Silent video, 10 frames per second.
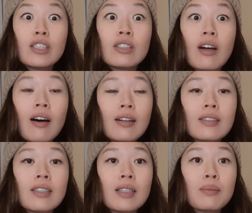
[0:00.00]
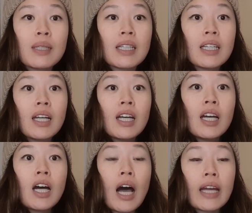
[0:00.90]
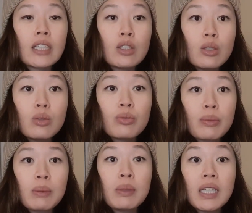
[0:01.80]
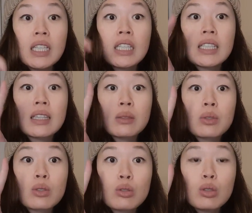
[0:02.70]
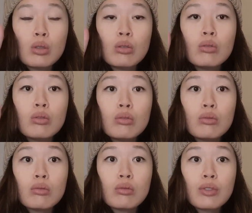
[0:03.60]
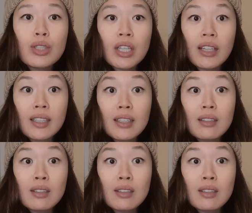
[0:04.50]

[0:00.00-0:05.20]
dawned on me. I knew from the beginning that there was 2 chalets,